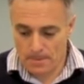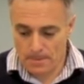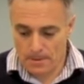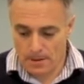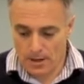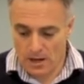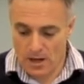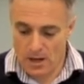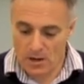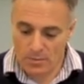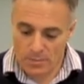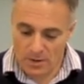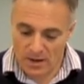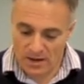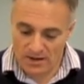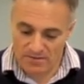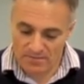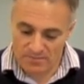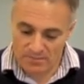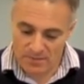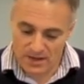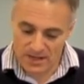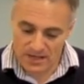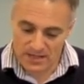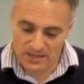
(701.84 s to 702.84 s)
hope
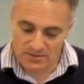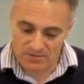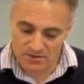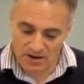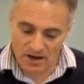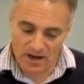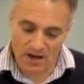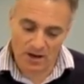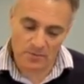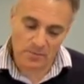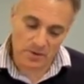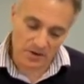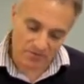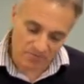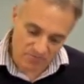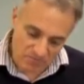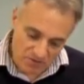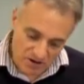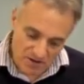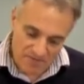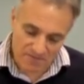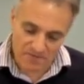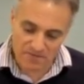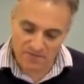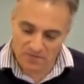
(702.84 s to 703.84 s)
I've
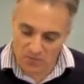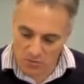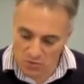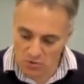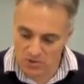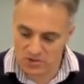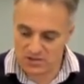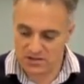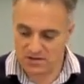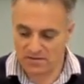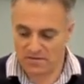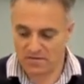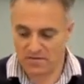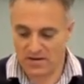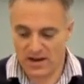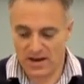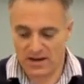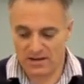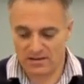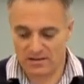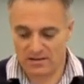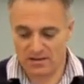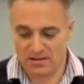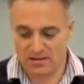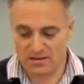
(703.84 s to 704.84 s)
reinforced the
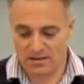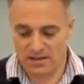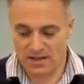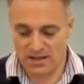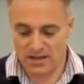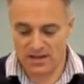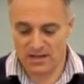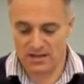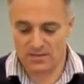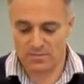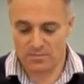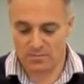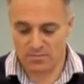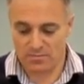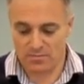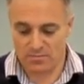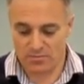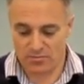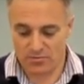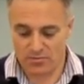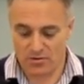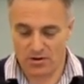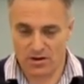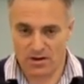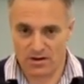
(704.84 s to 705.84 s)
fact that these
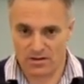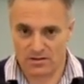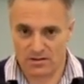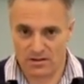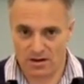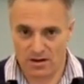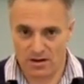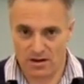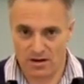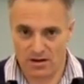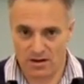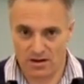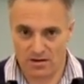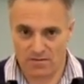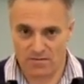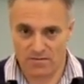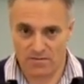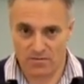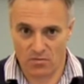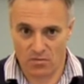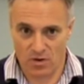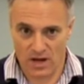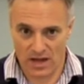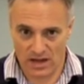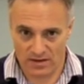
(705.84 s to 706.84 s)
products are
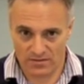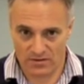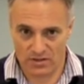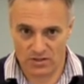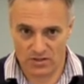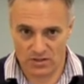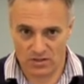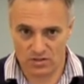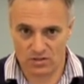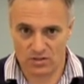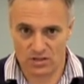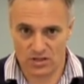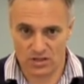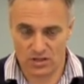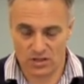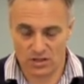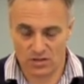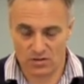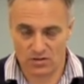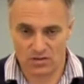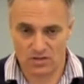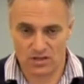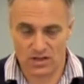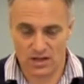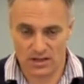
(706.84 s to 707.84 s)
for heavy duty
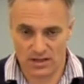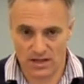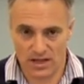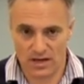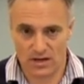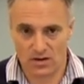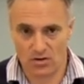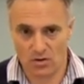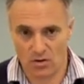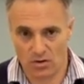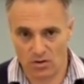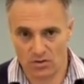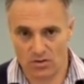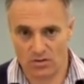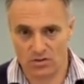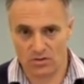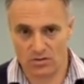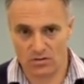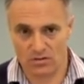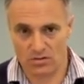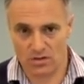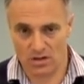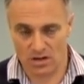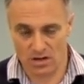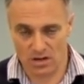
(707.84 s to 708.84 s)
use and they're not
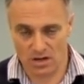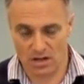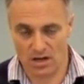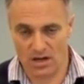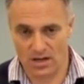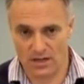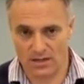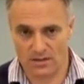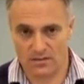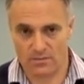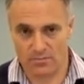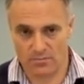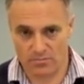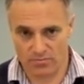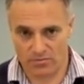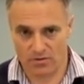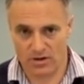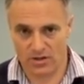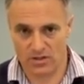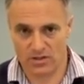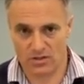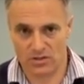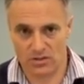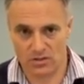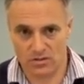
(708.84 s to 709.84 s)
the light
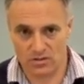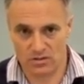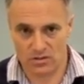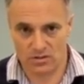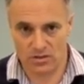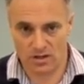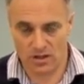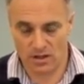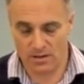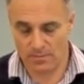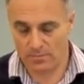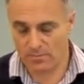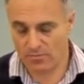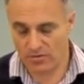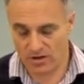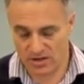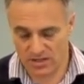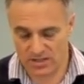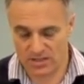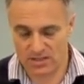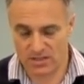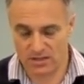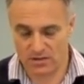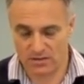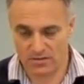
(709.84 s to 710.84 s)
pressed
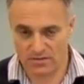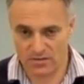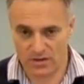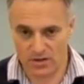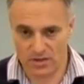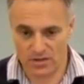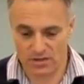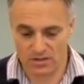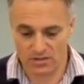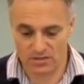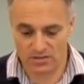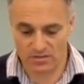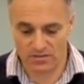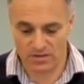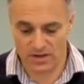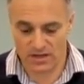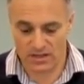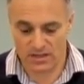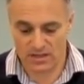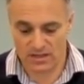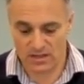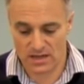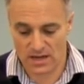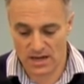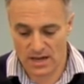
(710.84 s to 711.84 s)
steel versions of
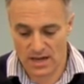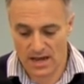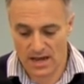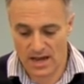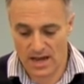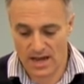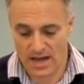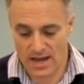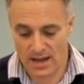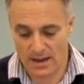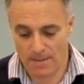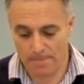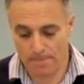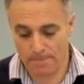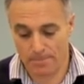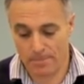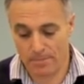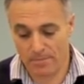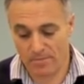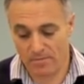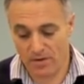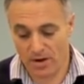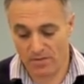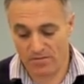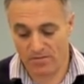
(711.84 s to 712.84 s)
it.
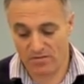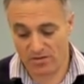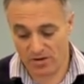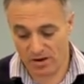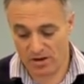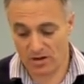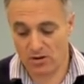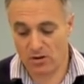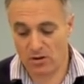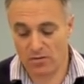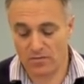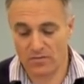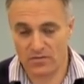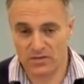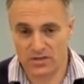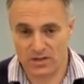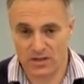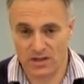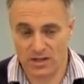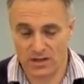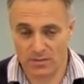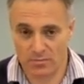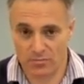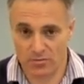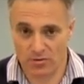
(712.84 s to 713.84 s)
I'm very
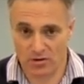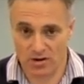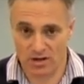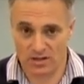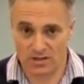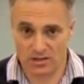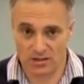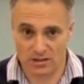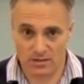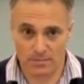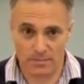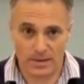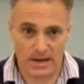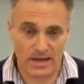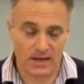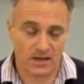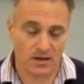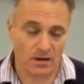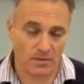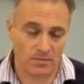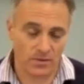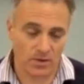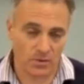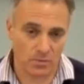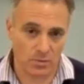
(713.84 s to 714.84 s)
confident in the product and the
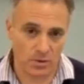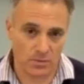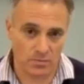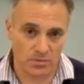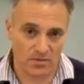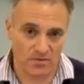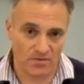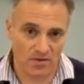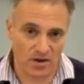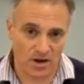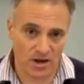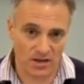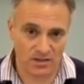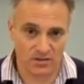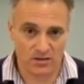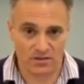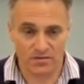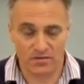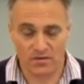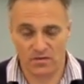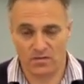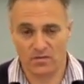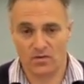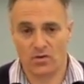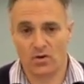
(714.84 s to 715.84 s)
backup that we provide. So
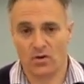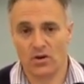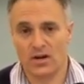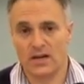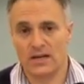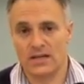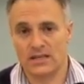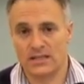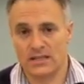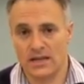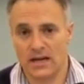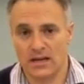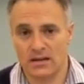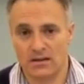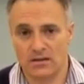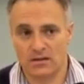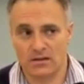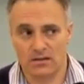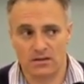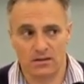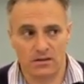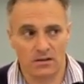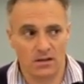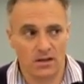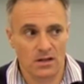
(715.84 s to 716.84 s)
if you've got any
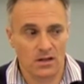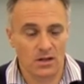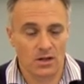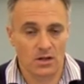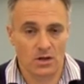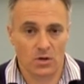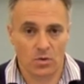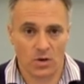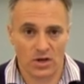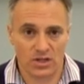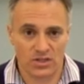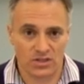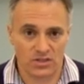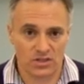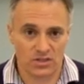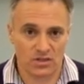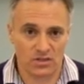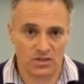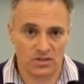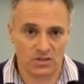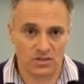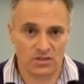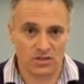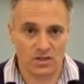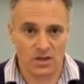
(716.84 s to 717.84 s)
technical
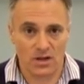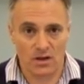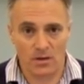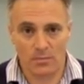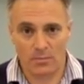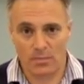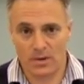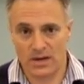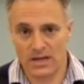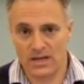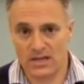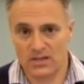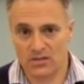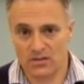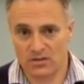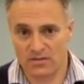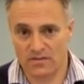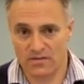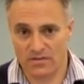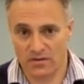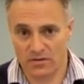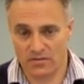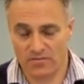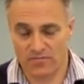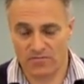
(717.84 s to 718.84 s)
questions, please
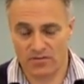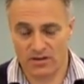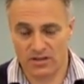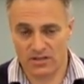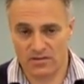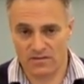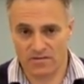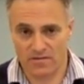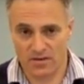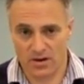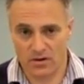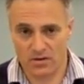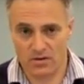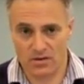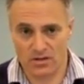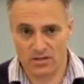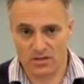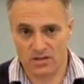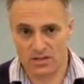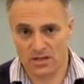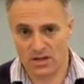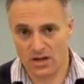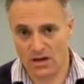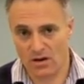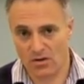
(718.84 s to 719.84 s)
do feel free to phone
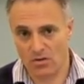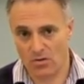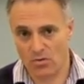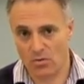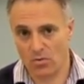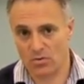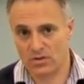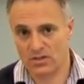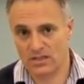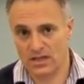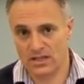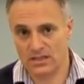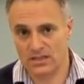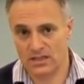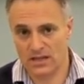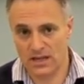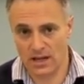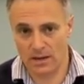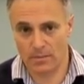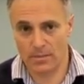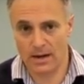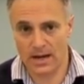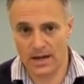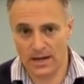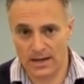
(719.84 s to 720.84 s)
us or send an
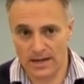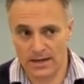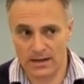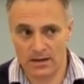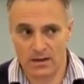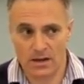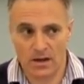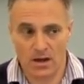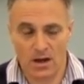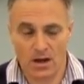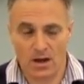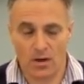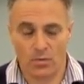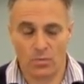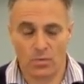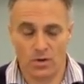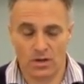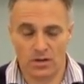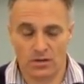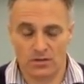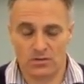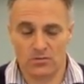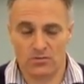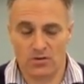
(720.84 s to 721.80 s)
email in, and we'll